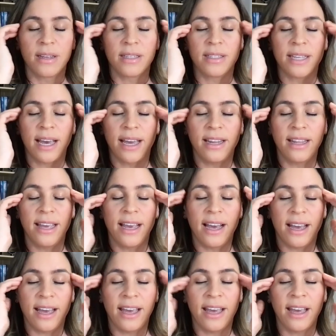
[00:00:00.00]
Side of the
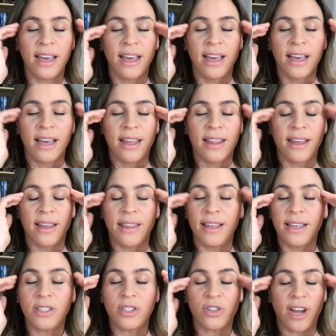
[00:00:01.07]
eye, that
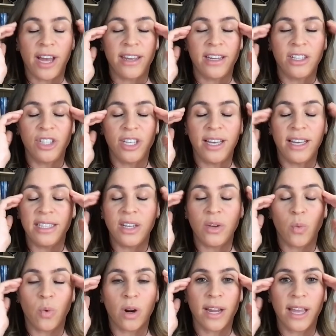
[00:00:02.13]
this strategy isn't
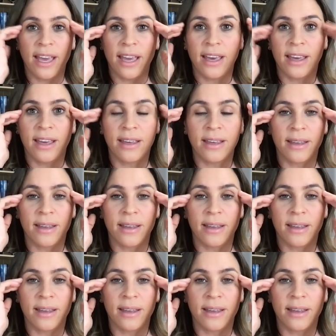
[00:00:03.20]
working.